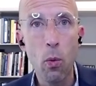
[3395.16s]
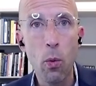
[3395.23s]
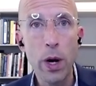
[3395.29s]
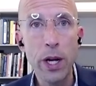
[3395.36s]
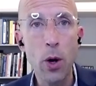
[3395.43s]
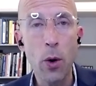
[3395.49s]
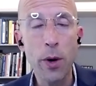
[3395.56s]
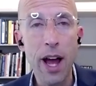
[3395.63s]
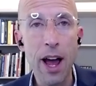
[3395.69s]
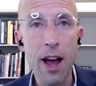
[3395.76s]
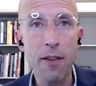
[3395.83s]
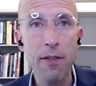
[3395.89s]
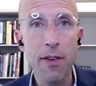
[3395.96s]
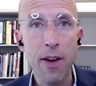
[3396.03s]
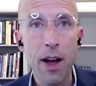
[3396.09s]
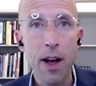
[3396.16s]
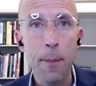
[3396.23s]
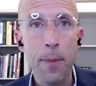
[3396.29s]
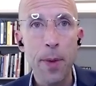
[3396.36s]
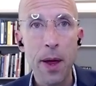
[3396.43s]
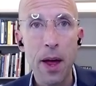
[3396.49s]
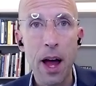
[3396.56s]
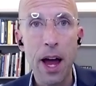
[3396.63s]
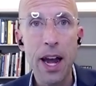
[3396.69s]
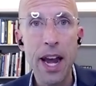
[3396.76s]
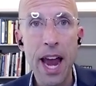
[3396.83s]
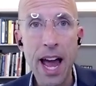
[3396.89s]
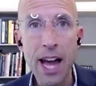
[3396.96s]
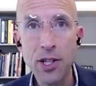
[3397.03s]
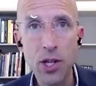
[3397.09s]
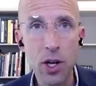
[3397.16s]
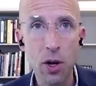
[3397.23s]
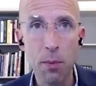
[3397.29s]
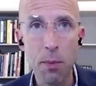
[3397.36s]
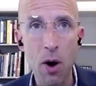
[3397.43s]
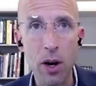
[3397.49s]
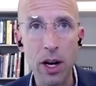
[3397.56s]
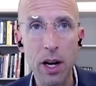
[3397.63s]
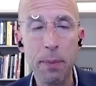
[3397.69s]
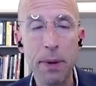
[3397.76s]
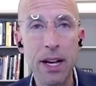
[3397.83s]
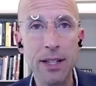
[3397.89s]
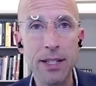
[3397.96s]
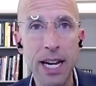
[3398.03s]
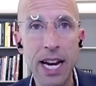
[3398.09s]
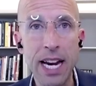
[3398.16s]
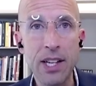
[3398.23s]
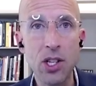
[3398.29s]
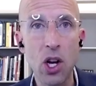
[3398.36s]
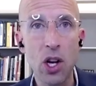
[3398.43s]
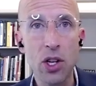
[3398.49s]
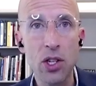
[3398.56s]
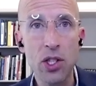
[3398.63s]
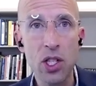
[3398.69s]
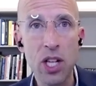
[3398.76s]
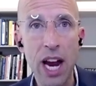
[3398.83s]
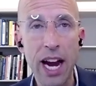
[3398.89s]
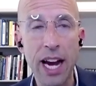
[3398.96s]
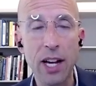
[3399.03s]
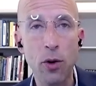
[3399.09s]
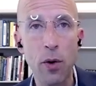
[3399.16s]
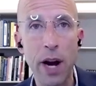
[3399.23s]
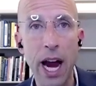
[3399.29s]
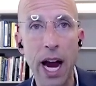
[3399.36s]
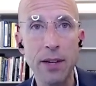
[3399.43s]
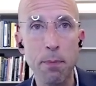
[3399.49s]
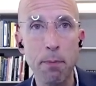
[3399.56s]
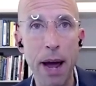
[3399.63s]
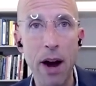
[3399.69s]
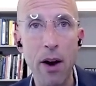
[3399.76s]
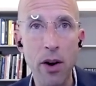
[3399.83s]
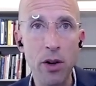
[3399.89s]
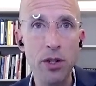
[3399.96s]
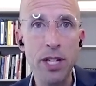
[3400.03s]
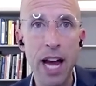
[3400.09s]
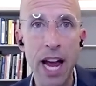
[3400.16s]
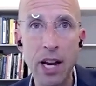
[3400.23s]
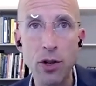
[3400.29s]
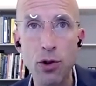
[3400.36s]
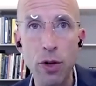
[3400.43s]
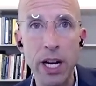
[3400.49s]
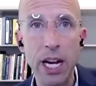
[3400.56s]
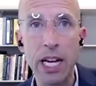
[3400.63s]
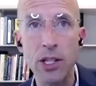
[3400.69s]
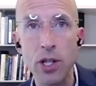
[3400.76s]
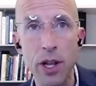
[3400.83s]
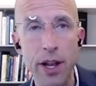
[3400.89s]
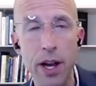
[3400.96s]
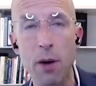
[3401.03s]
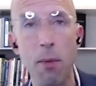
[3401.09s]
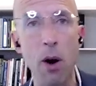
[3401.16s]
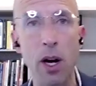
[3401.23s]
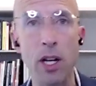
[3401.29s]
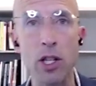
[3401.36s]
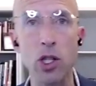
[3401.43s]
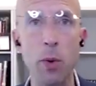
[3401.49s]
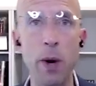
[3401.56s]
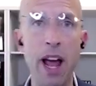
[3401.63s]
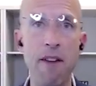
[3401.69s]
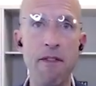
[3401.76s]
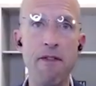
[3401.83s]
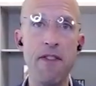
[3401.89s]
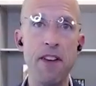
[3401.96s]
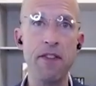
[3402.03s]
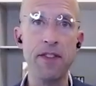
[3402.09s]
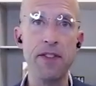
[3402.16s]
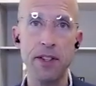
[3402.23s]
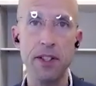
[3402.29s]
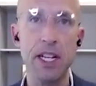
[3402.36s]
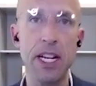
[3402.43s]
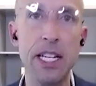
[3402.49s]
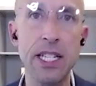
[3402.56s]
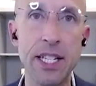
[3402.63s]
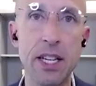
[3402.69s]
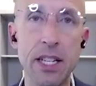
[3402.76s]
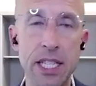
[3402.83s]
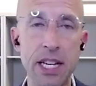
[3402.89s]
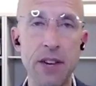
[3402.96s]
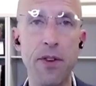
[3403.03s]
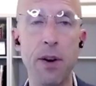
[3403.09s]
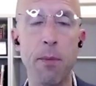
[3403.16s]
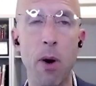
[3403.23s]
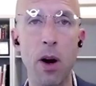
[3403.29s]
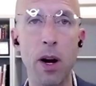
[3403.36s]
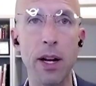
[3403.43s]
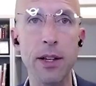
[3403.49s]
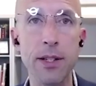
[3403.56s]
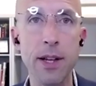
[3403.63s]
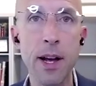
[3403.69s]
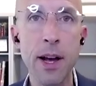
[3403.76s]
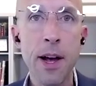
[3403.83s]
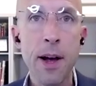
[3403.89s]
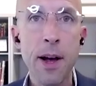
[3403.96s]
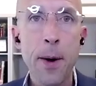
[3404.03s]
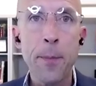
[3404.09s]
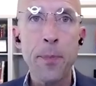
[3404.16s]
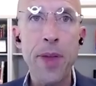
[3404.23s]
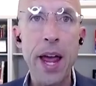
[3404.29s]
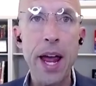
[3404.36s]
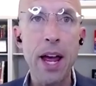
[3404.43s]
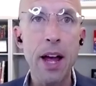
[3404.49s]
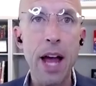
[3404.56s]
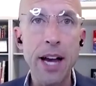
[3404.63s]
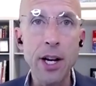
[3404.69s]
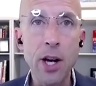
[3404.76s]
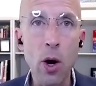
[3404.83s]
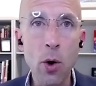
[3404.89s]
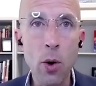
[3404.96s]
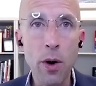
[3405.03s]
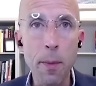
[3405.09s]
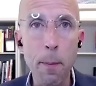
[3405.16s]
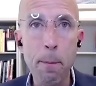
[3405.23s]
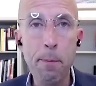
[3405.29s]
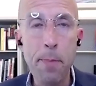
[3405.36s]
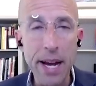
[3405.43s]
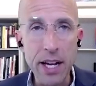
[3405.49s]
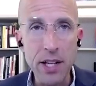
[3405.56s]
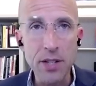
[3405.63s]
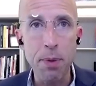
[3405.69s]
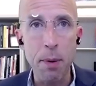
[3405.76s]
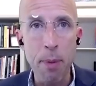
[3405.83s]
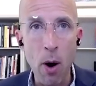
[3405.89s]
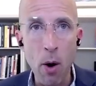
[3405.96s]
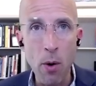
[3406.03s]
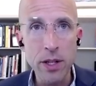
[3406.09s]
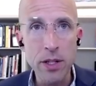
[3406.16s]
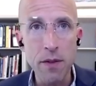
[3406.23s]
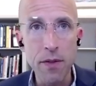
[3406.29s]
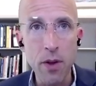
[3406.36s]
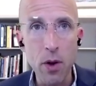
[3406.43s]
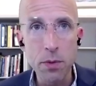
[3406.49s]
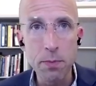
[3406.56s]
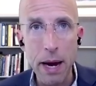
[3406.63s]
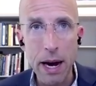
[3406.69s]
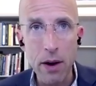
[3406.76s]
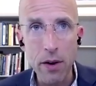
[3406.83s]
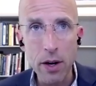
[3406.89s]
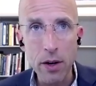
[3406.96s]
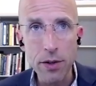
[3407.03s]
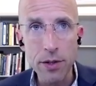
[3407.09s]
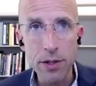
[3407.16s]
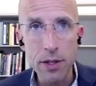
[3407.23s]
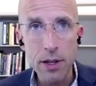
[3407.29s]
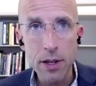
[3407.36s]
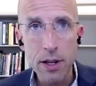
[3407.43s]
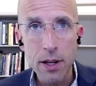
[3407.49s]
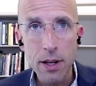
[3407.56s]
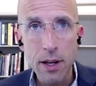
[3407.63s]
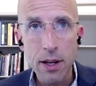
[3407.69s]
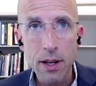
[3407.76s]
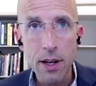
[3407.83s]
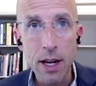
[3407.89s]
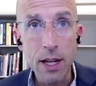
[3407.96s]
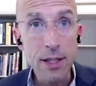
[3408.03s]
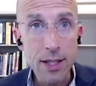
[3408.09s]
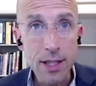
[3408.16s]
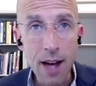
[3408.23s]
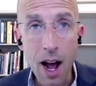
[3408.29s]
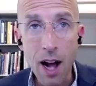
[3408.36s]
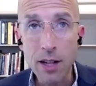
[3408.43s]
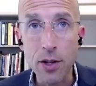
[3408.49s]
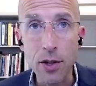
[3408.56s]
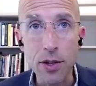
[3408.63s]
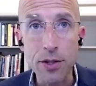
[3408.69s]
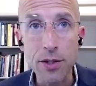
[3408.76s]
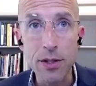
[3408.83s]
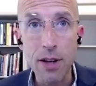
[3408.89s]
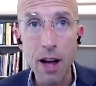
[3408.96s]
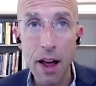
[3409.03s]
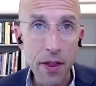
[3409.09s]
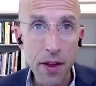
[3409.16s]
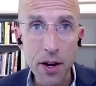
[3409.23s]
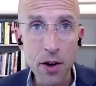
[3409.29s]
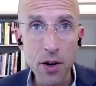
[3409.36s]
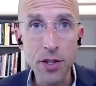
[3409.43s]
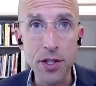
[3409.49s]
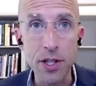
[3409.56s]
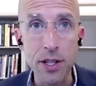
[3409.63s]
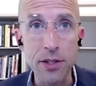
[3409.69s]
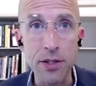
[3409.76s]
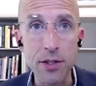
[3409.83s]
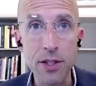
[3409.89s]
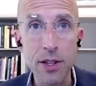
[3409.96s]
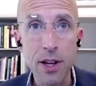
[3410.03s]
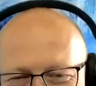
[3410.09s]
don't have a national market, because each state creates barriers to entry into their market. So we have 50 different markets. And you know who are the biggest proponents of those barriers? The doctors and the nurses,